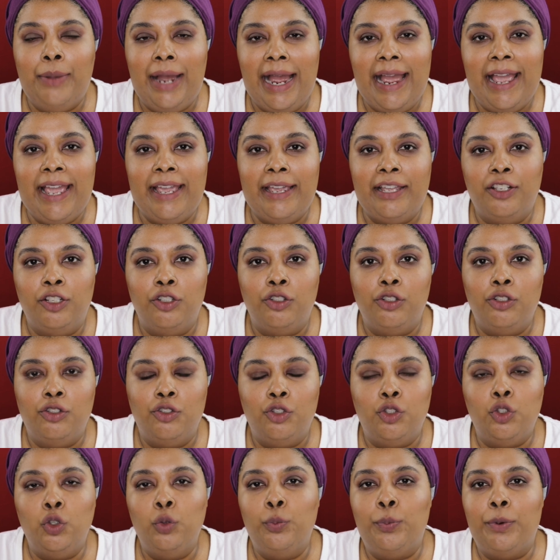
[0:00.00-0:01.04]
by
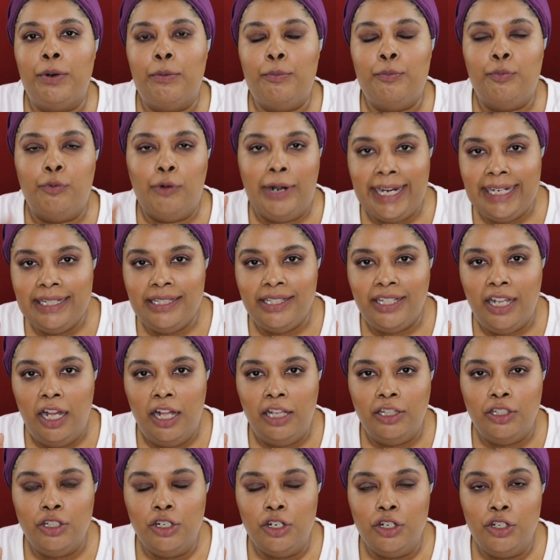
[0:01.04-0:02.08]
super bright
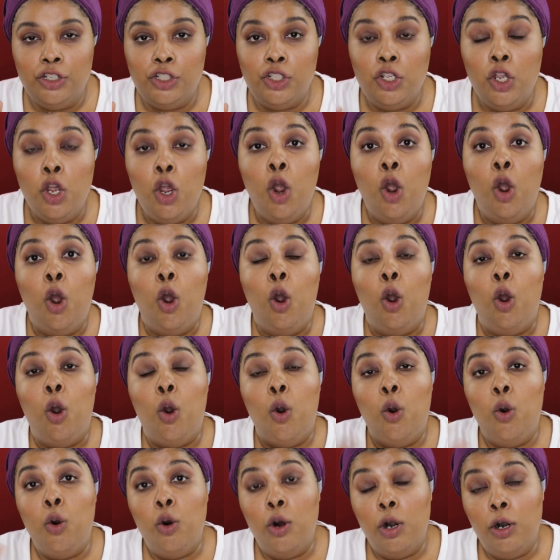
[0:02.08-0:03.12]
colors,
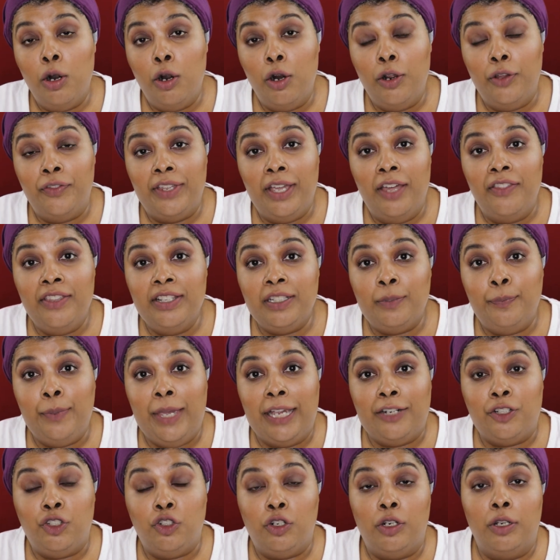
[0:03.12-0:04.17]
or on the other
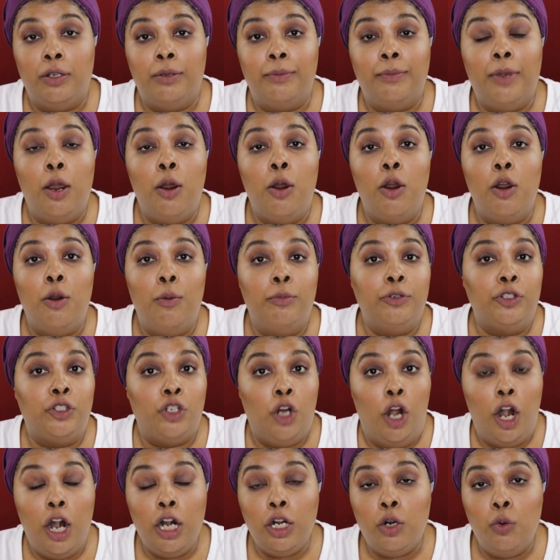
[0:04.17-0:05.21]
spectrum,
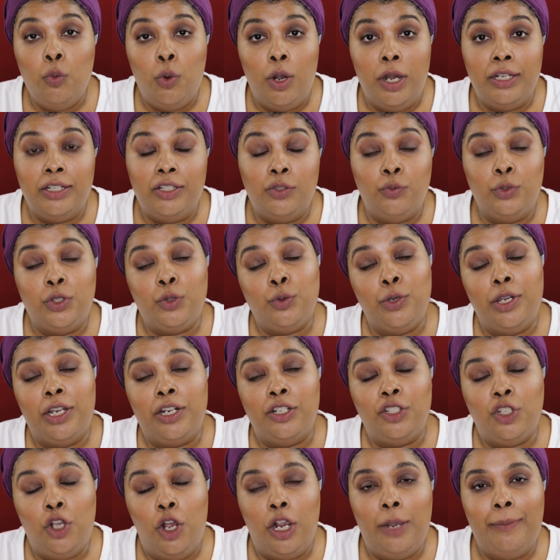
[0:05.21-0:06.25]
dark ones, which we're going
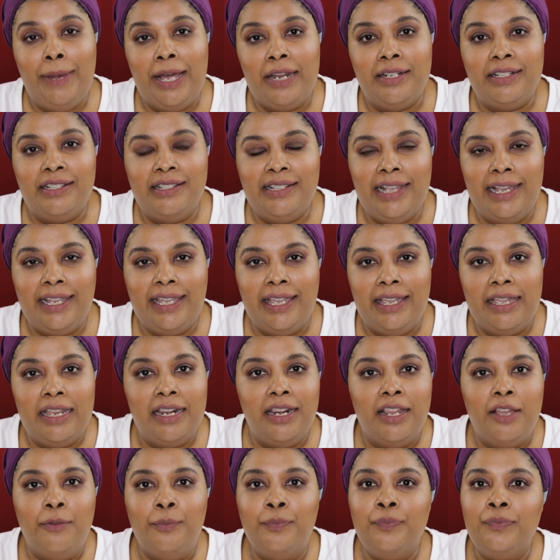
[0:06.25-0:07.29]
to talk about in a
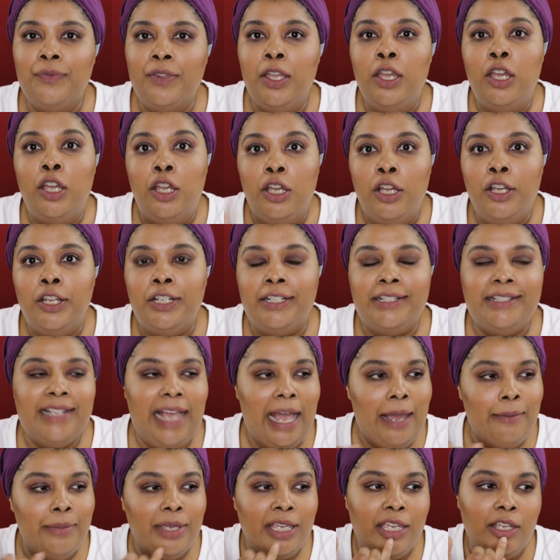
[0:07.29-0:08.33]
second,
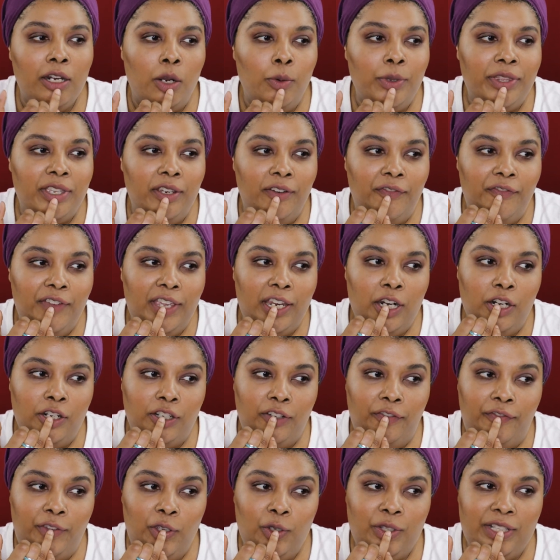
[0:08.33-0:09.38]
dabbing it on with your finger
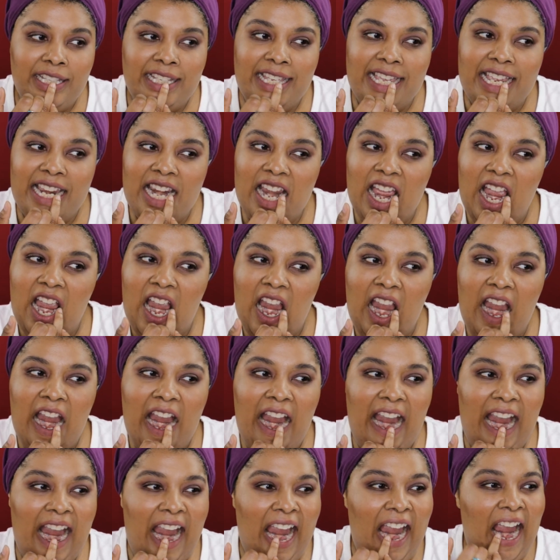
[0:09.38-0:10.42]
diffuses it,
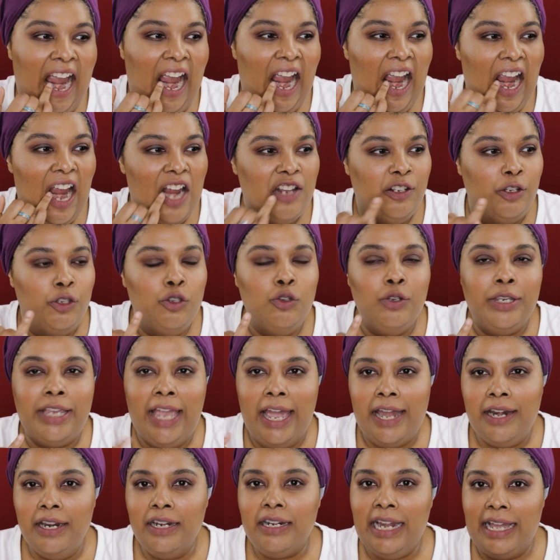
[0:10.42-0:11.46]
so you
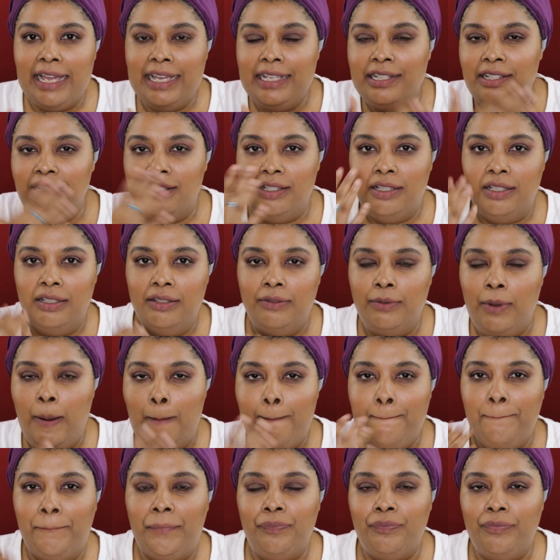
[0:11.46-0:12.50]
get a nice
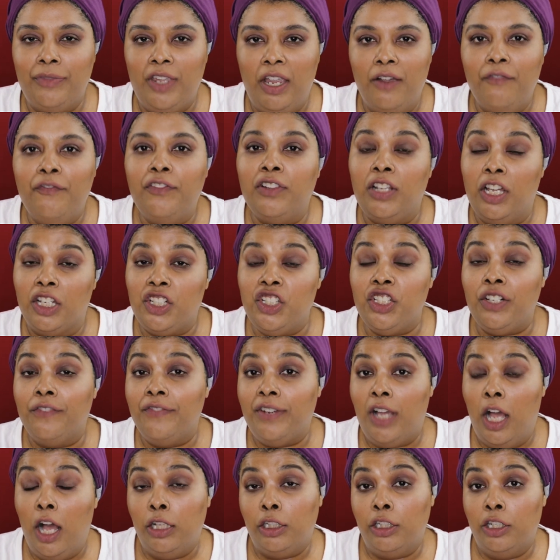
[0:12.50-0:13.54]
flush of
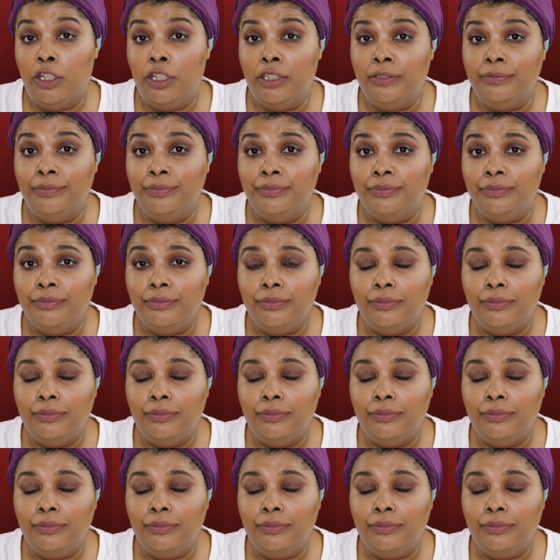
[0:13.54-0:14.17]
color,